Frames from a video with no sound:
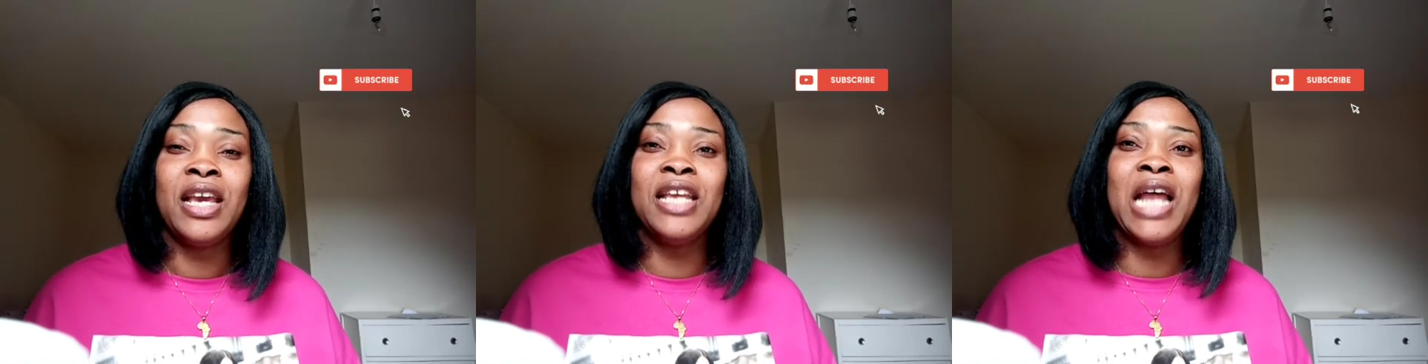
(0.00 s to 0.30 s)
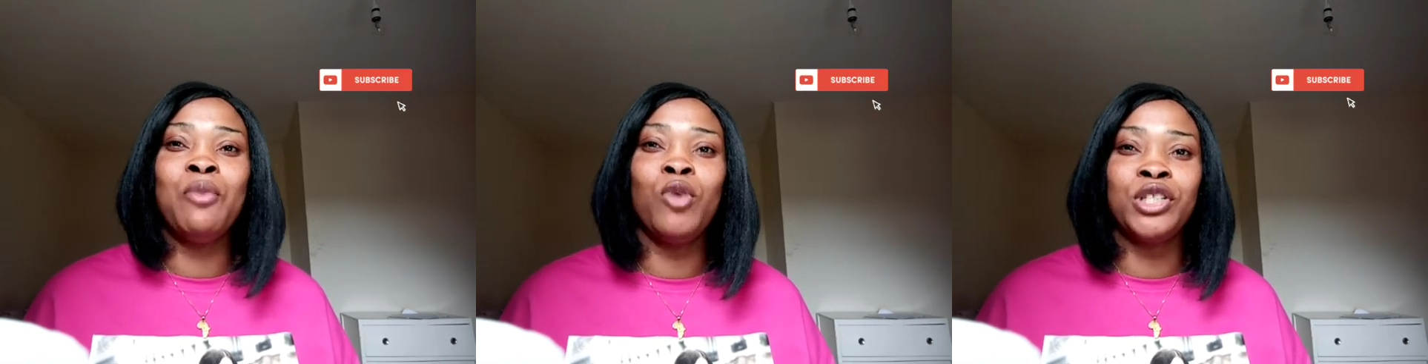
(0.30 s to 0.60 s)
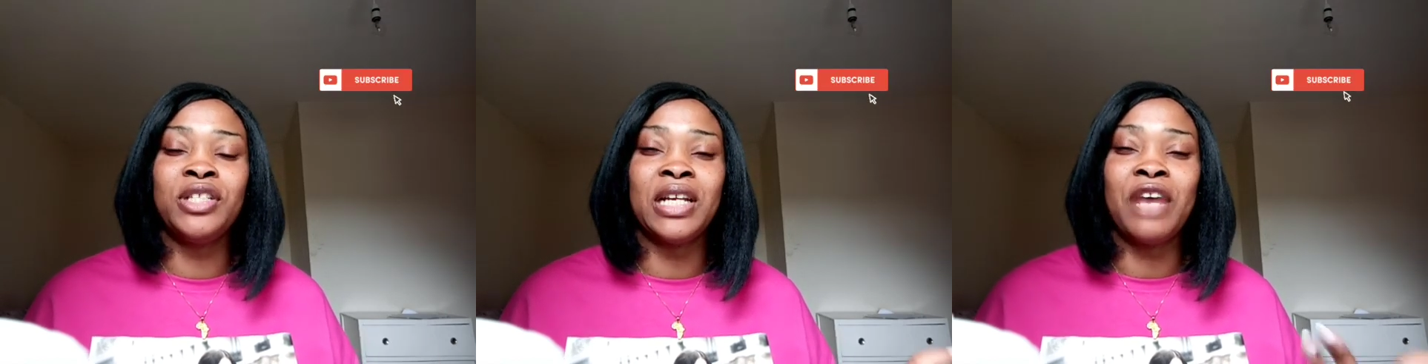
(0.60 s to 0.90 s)
either i'm
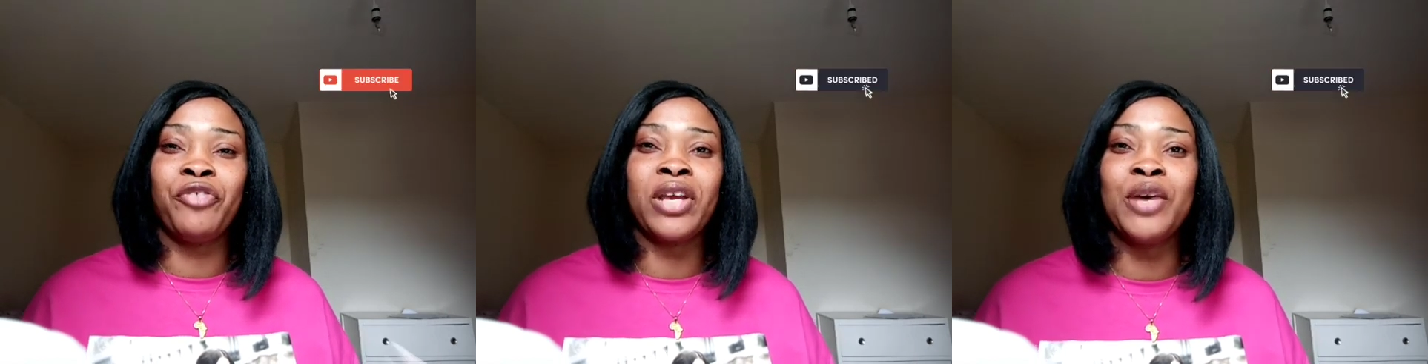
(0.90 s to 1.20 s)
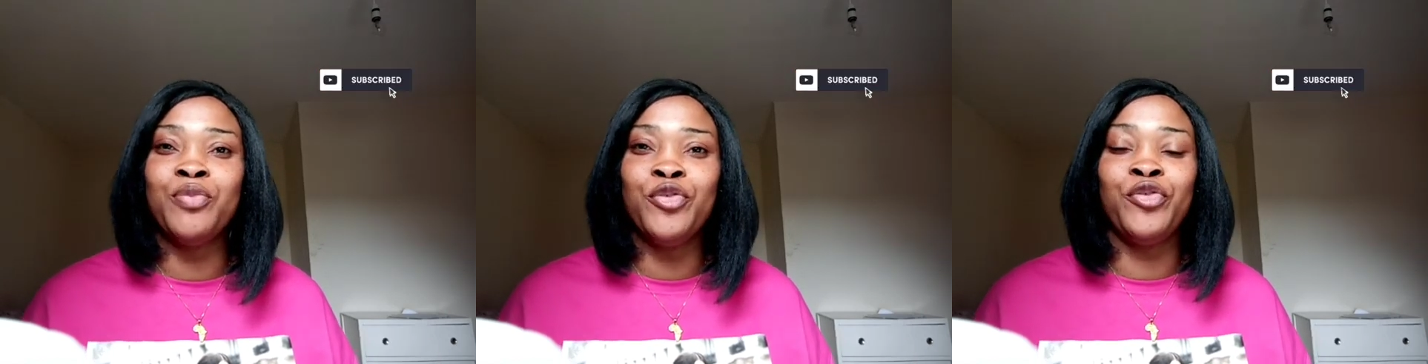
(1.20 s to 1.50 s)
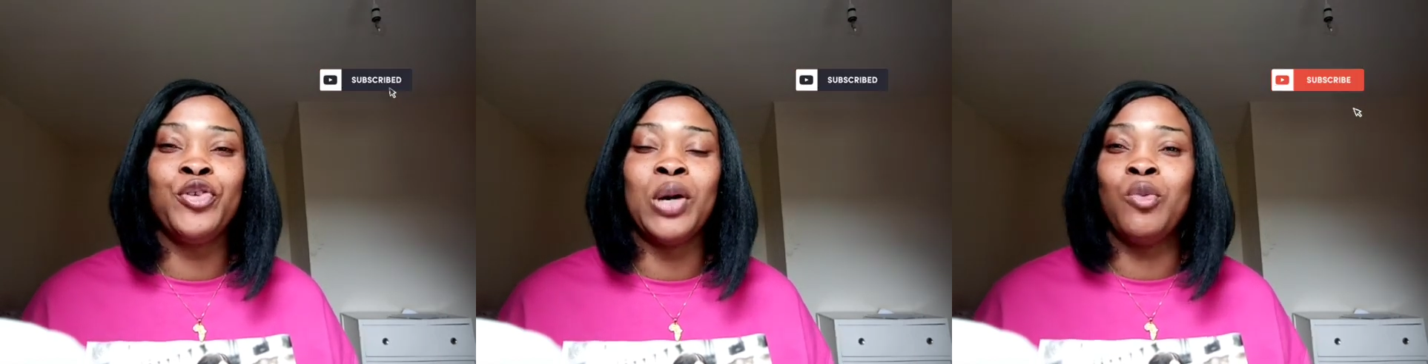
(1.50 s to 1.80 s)
watching an african
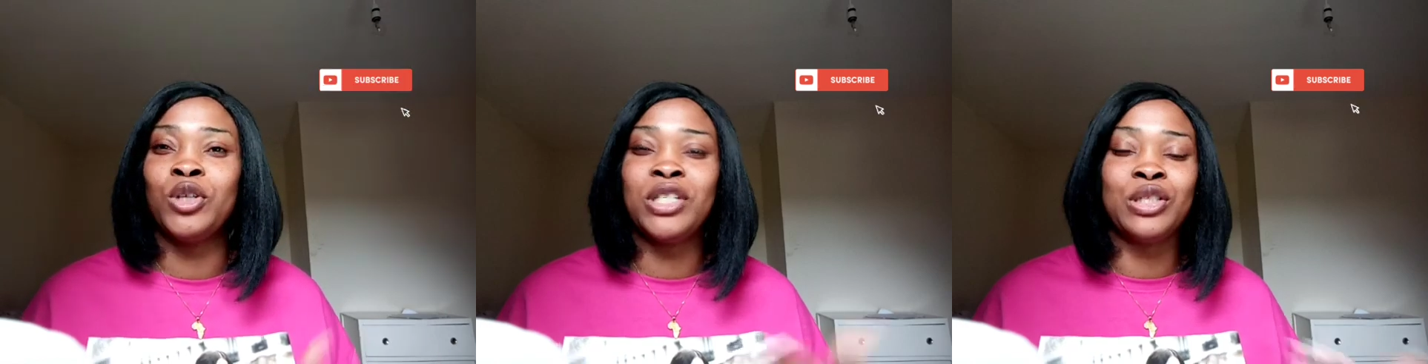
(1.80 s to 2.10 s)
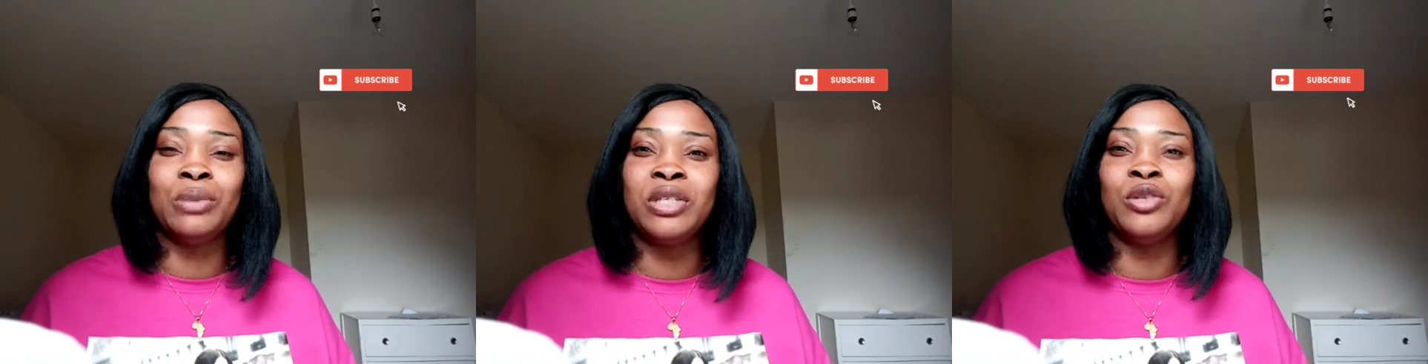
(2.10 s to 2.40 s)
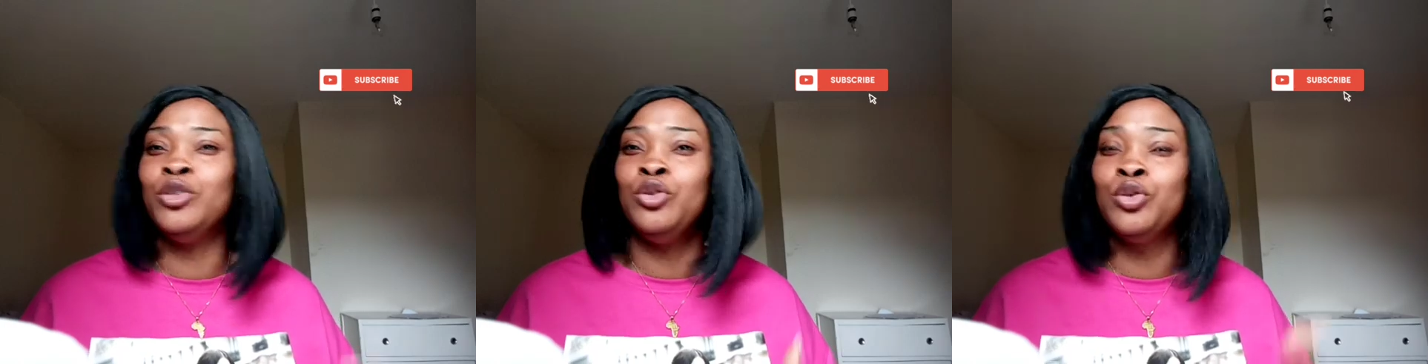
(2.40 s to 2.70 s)
movie or i'm watching something
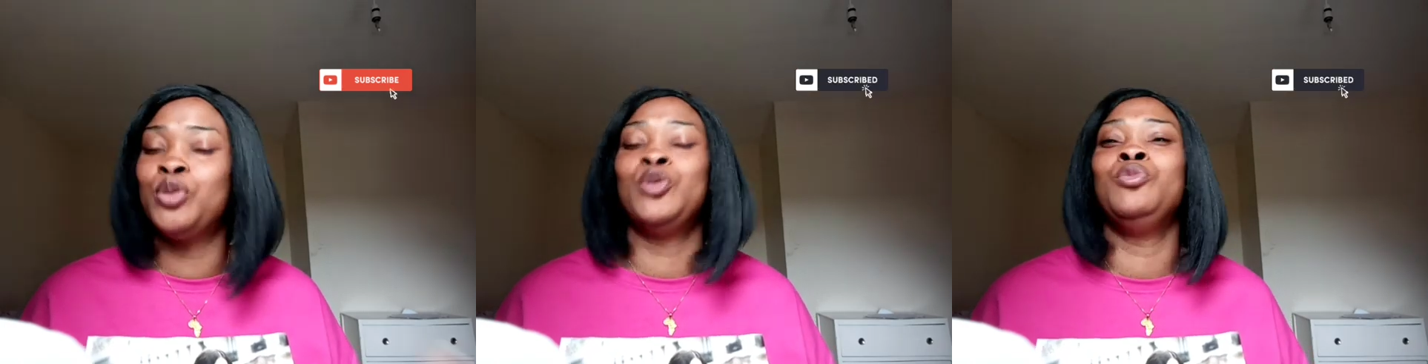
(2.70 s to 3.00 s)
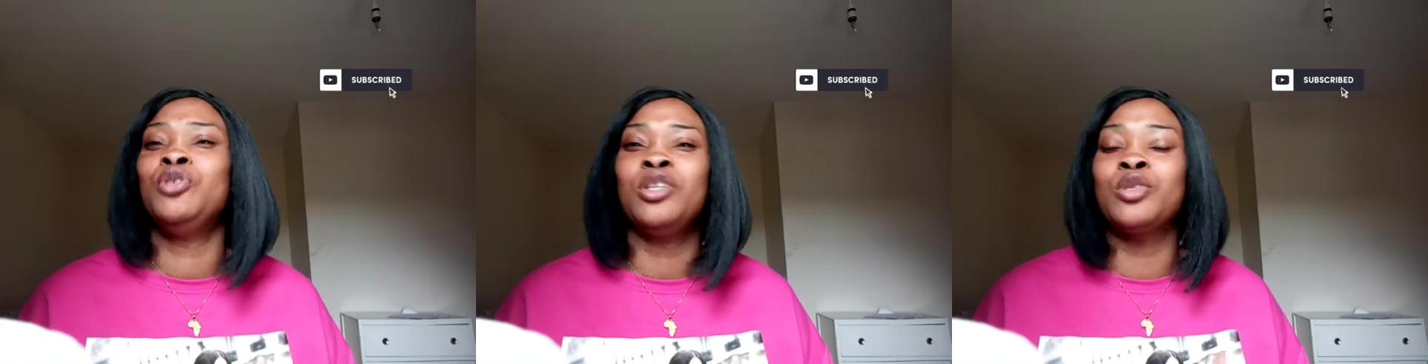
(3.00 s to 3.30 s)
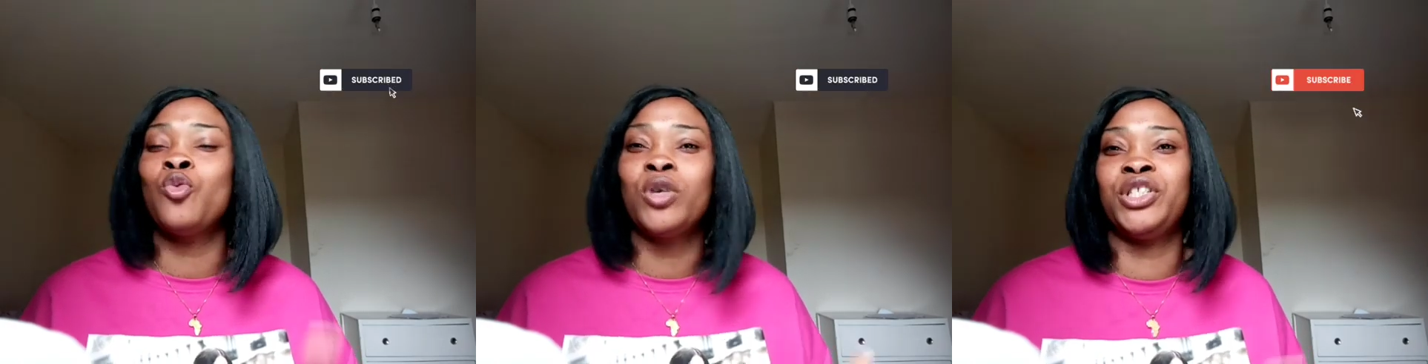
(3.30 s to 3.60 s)
on youtube you're
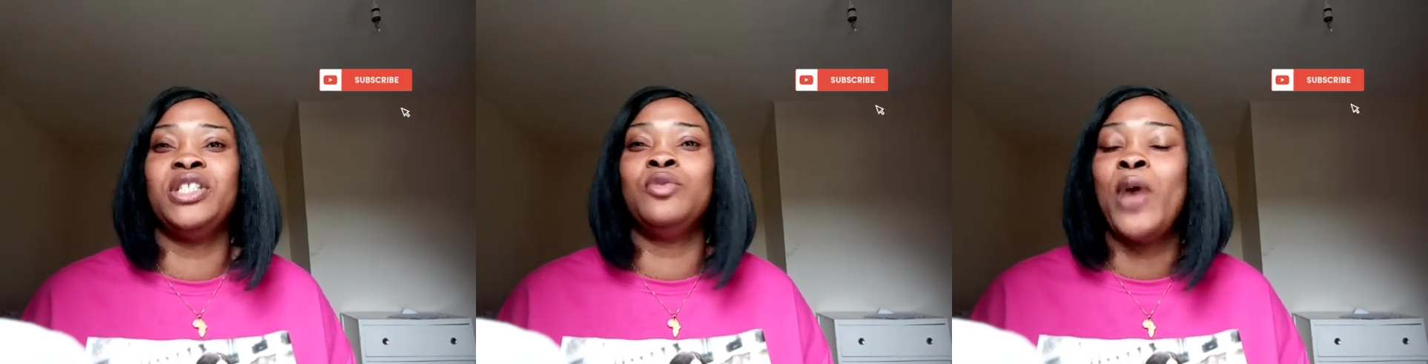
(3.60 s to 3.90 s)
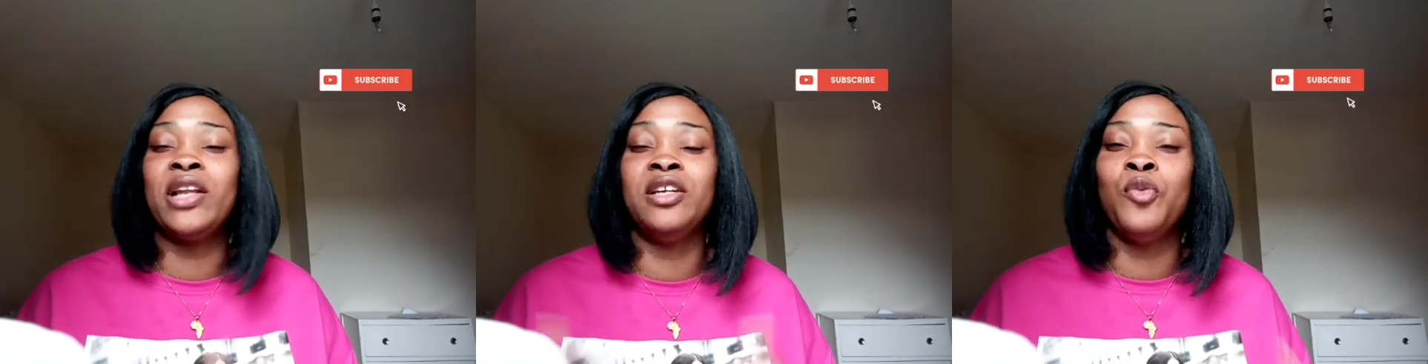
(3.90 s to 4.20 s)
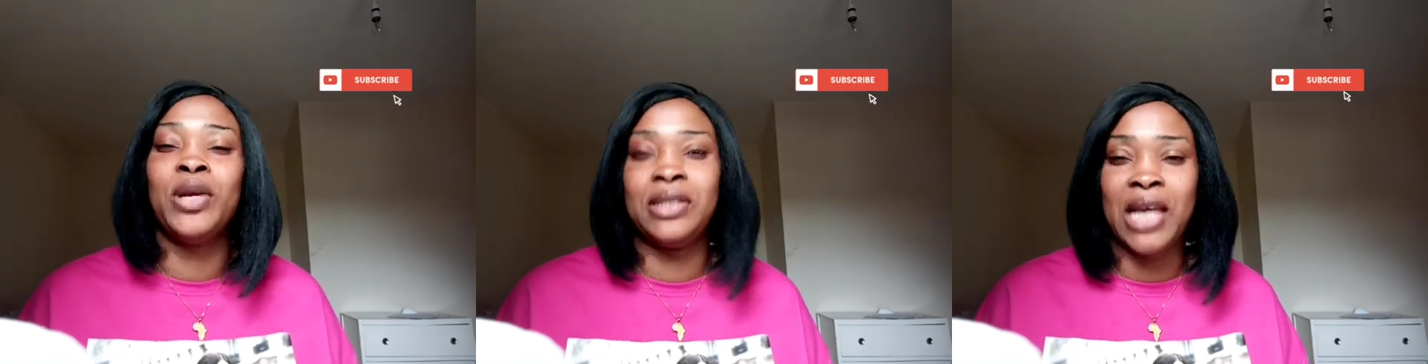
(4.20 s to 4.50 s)
just watching while in
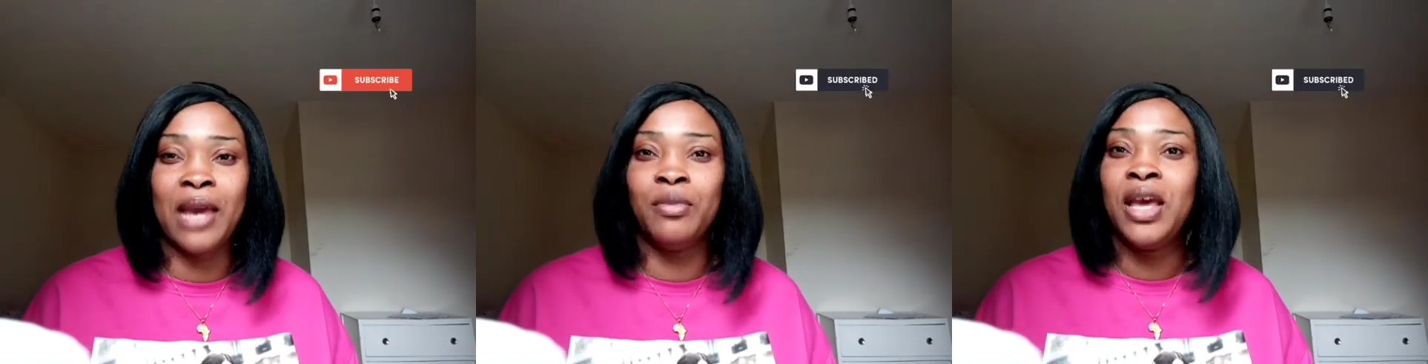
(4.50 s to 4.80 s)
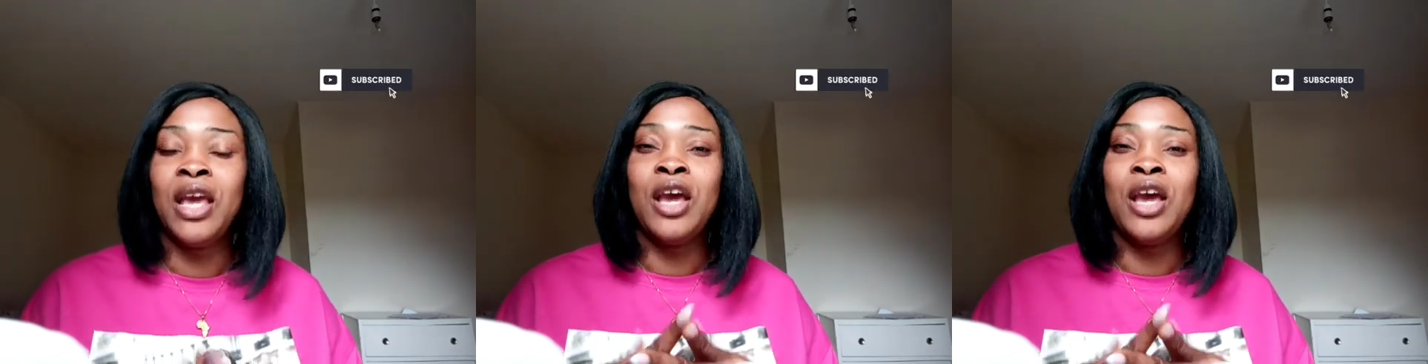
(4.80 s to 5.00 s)
wait time